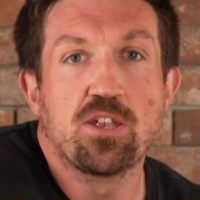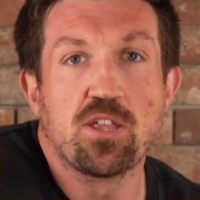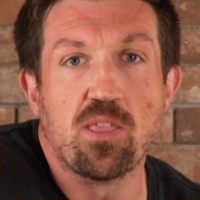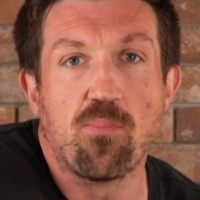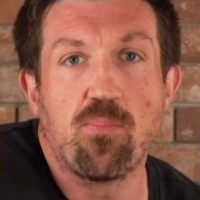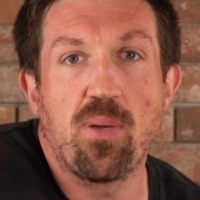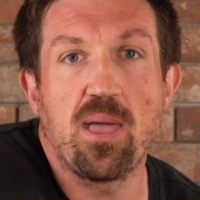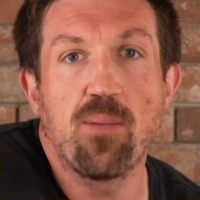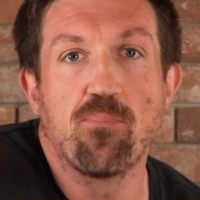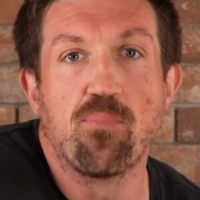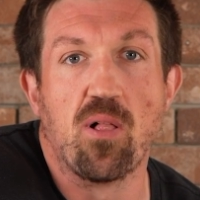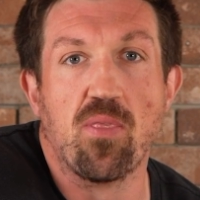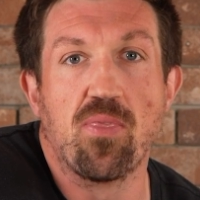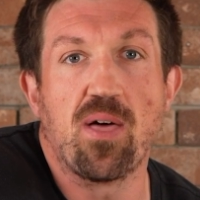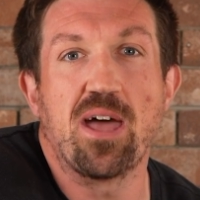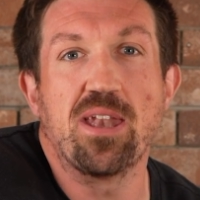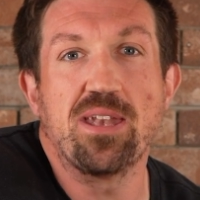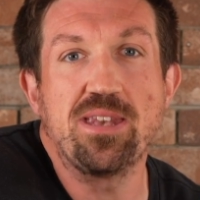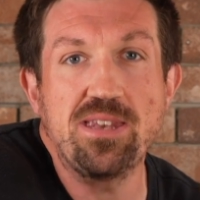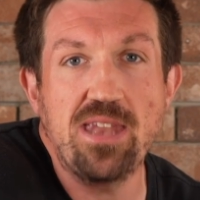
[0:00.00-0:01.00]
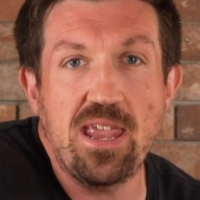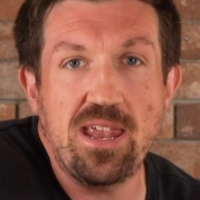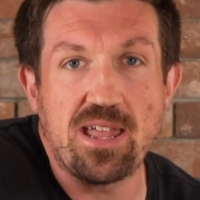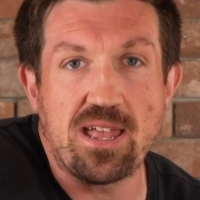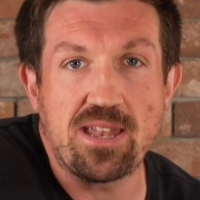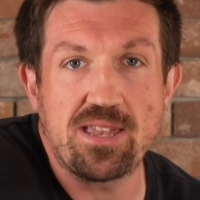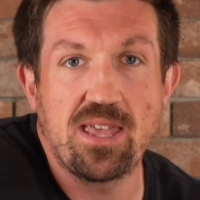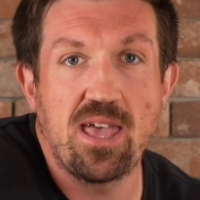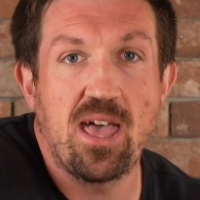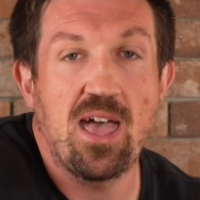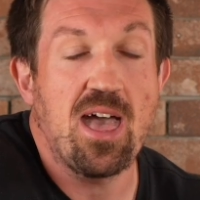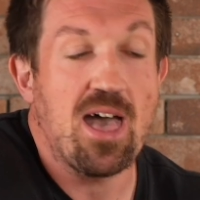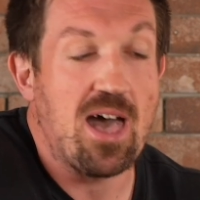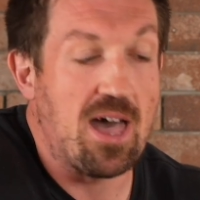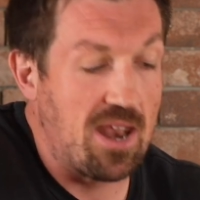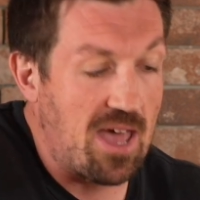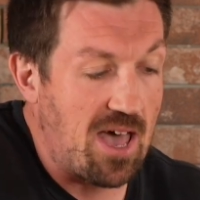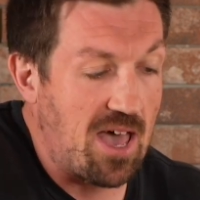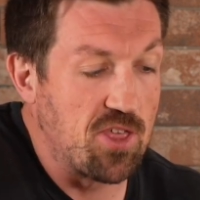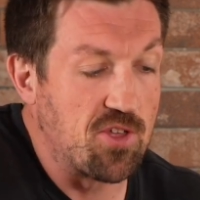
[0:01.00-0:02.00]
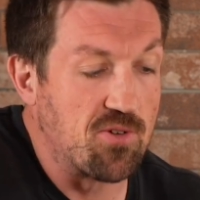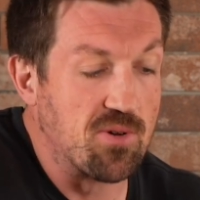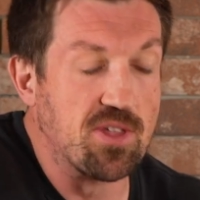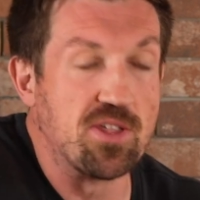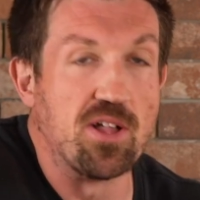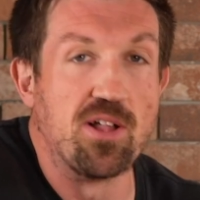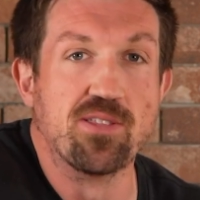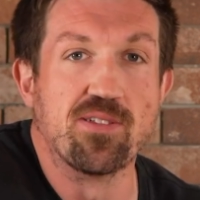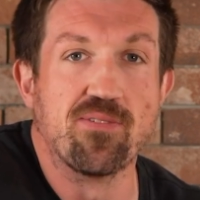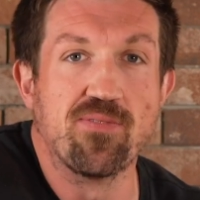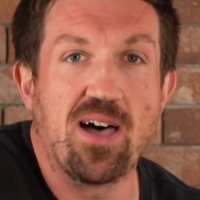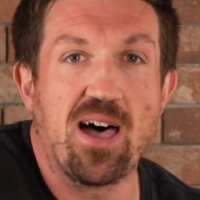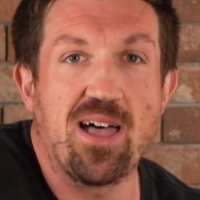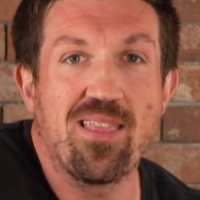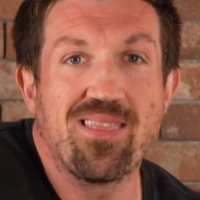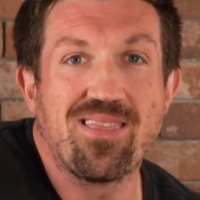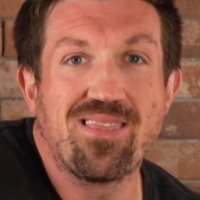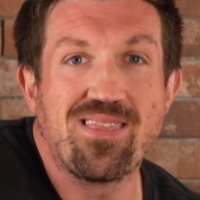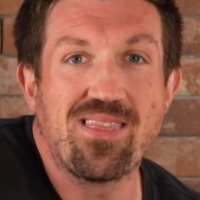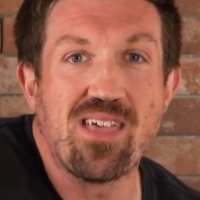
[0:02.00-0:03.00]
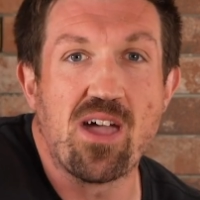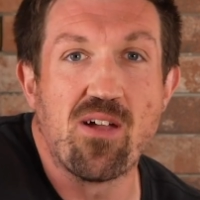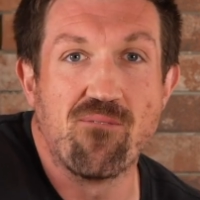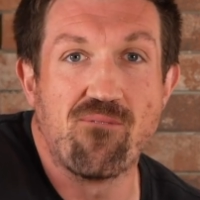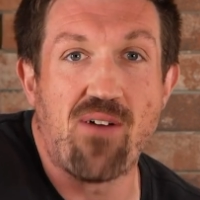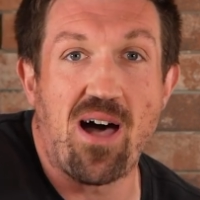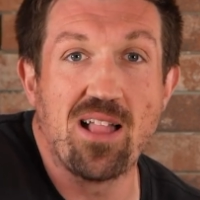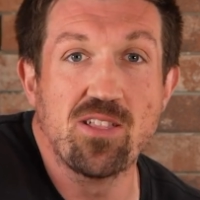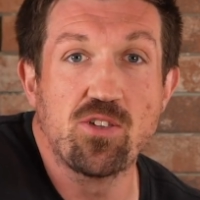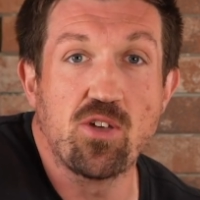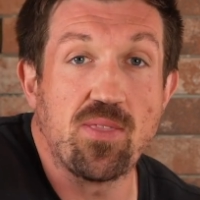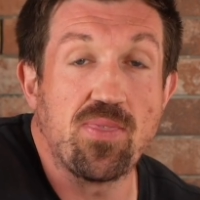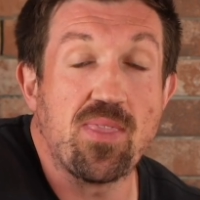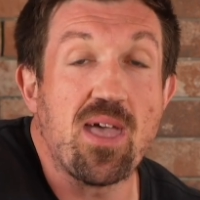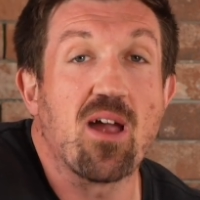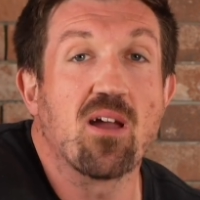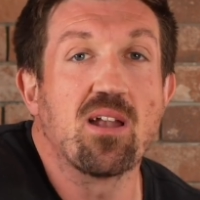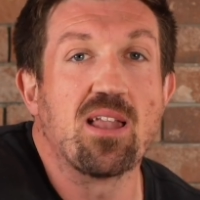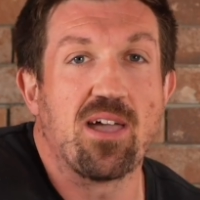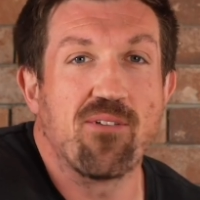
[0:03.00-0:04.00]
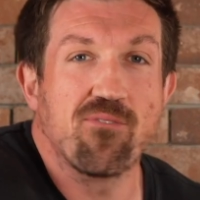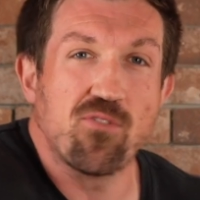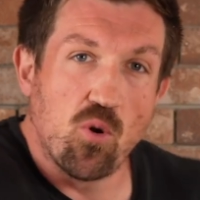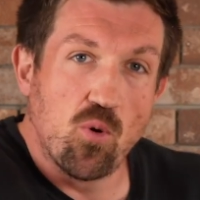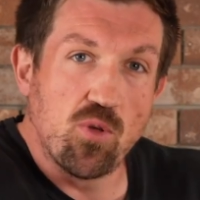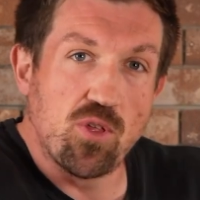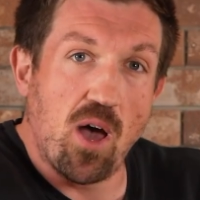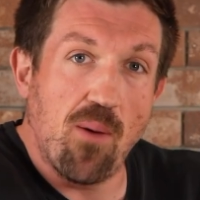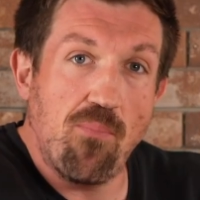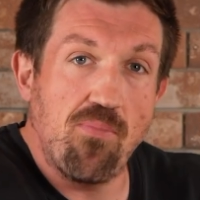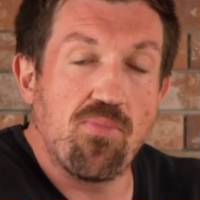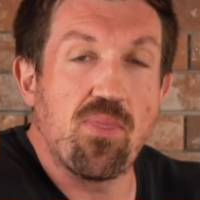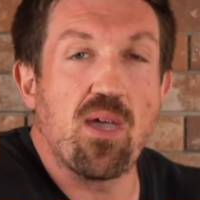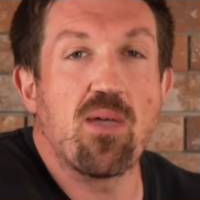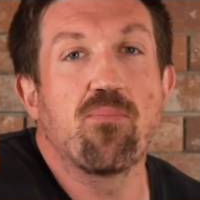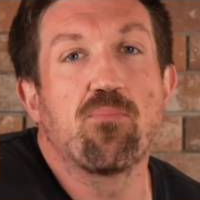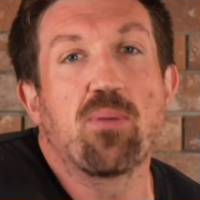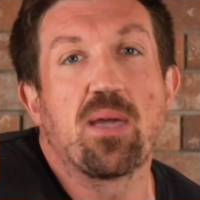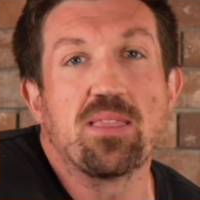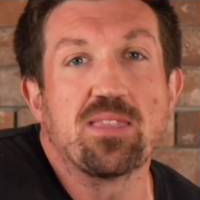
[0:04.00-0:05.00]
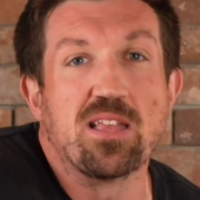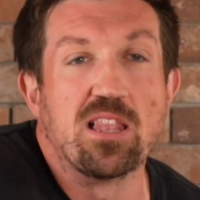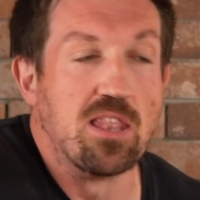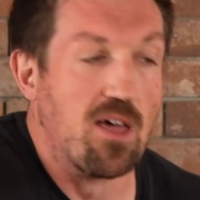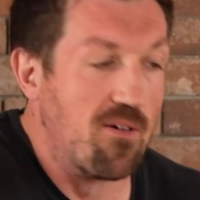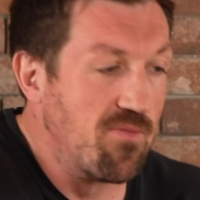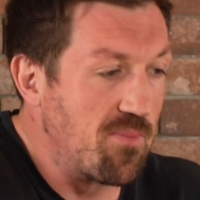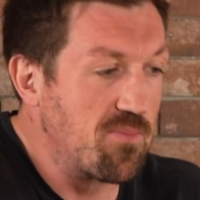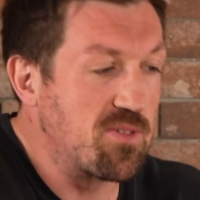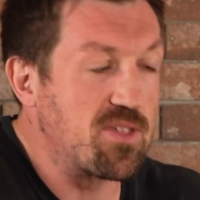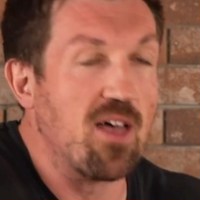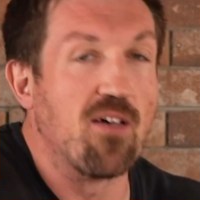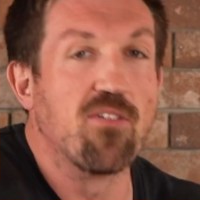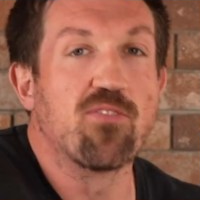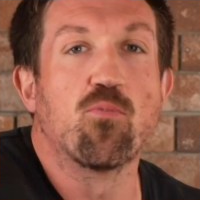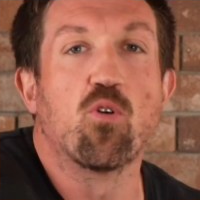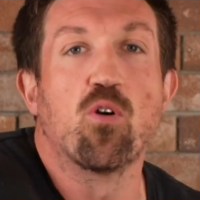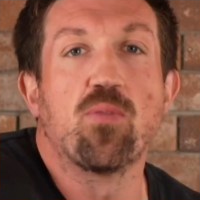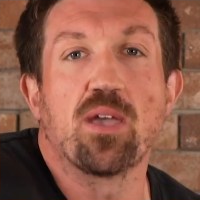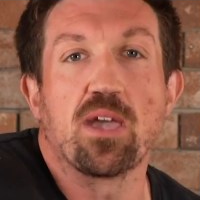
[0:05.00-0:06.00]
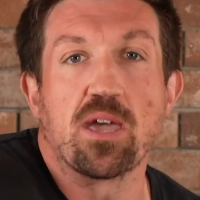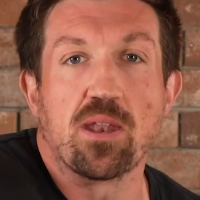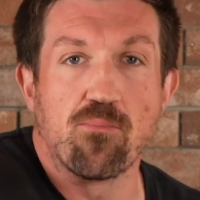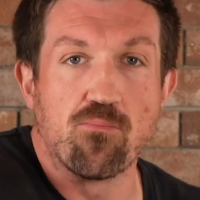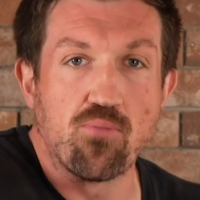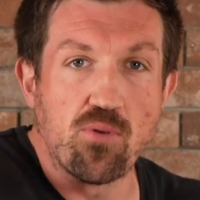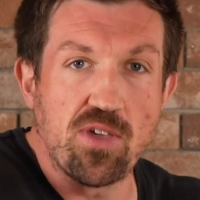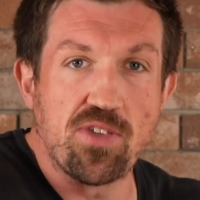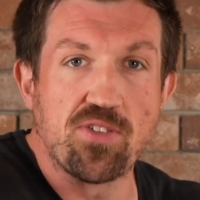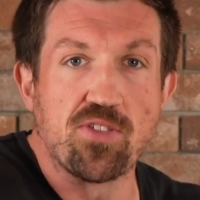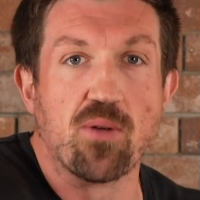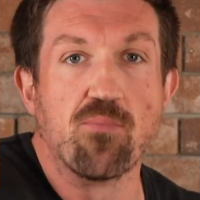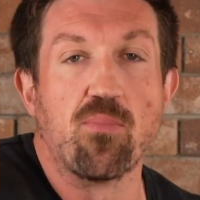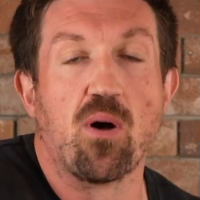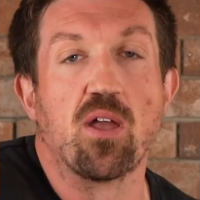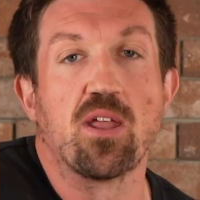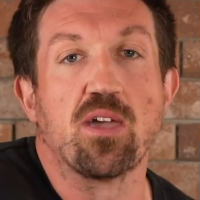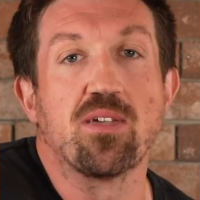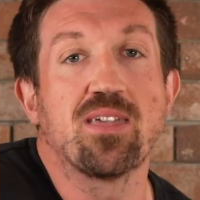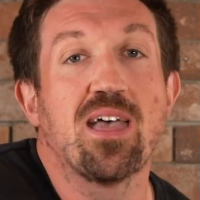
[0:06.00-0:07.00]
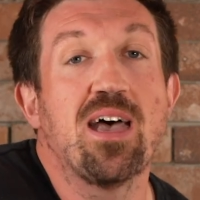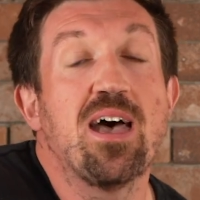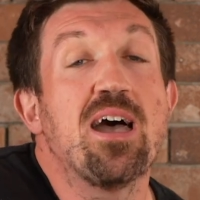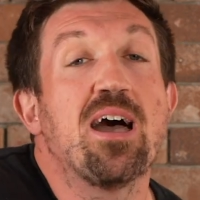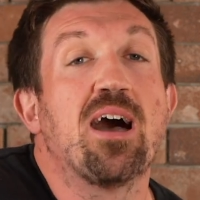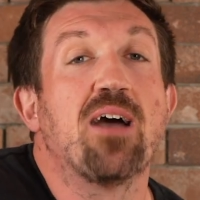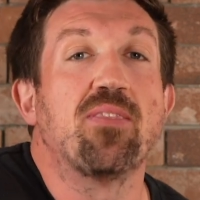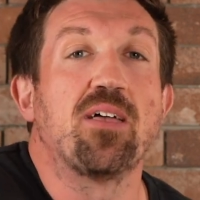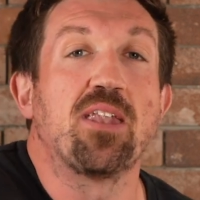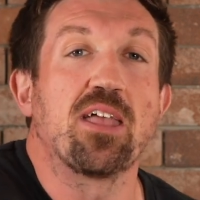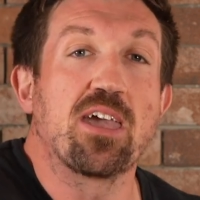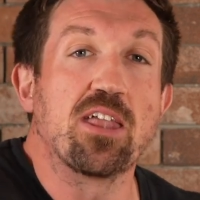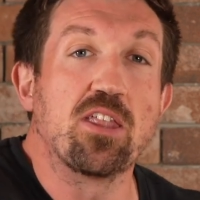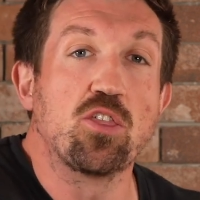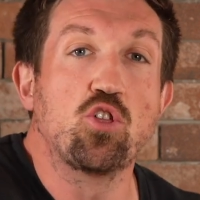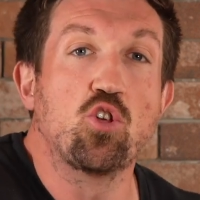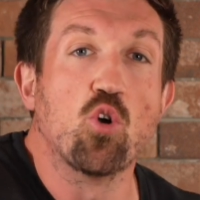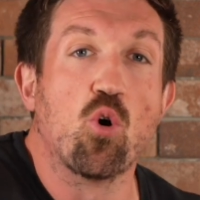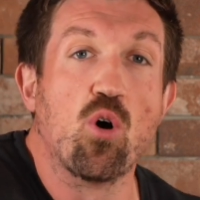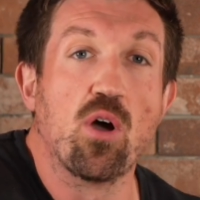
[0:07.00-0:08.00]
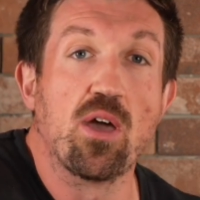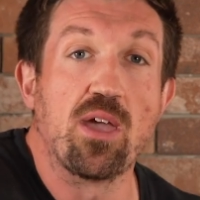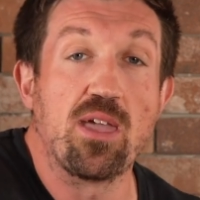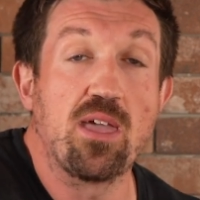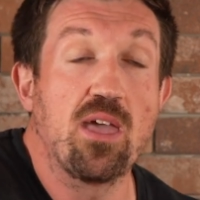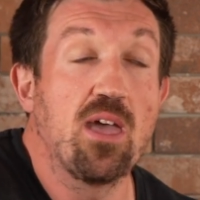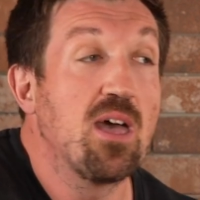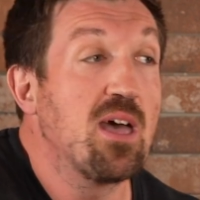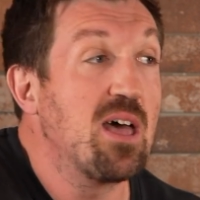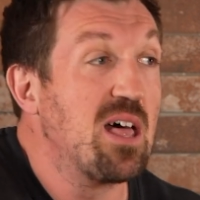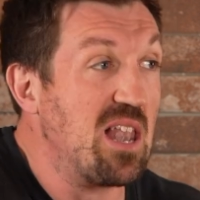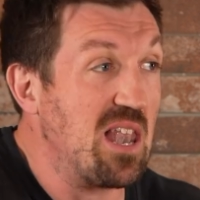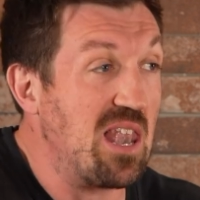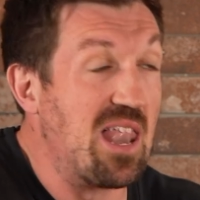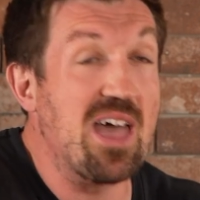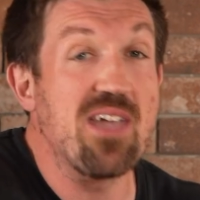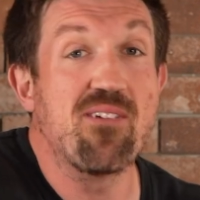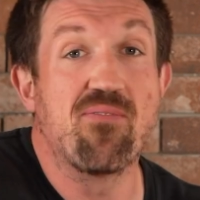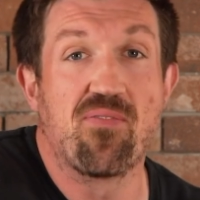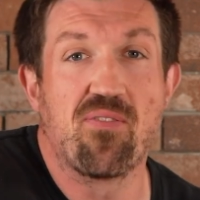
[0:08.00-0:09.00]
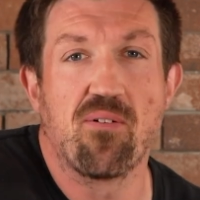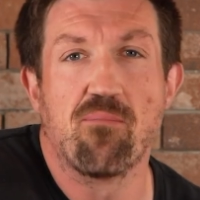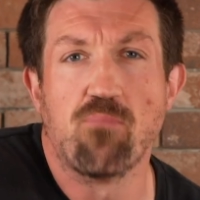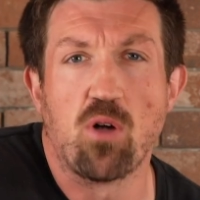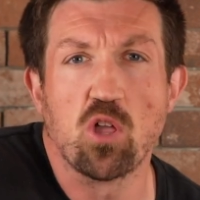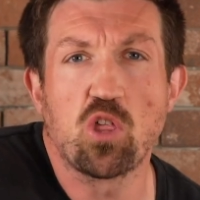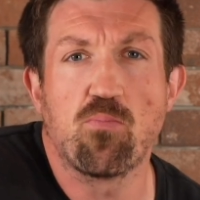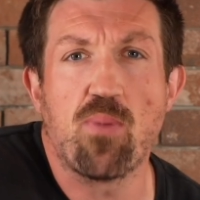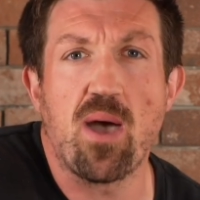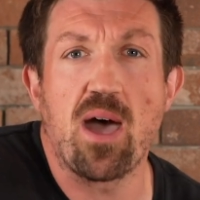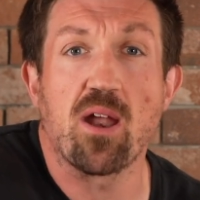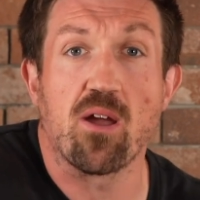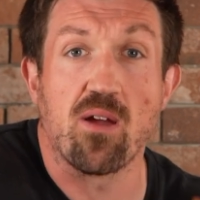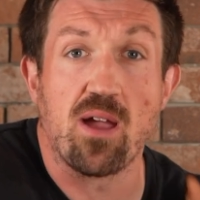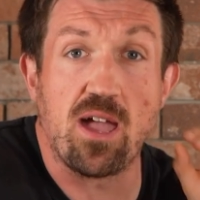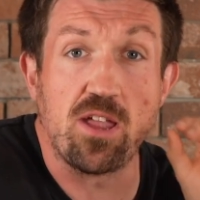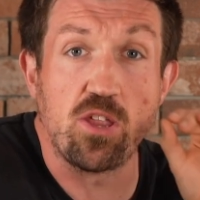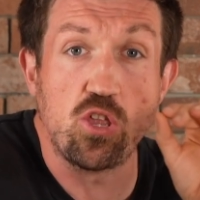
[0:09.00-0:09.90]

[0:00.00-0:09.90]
to the people that need it. And as a result of that, their value in their life goes up. They begin to love themselves more. They can embrace their bodies, and then they can enjoy life much better.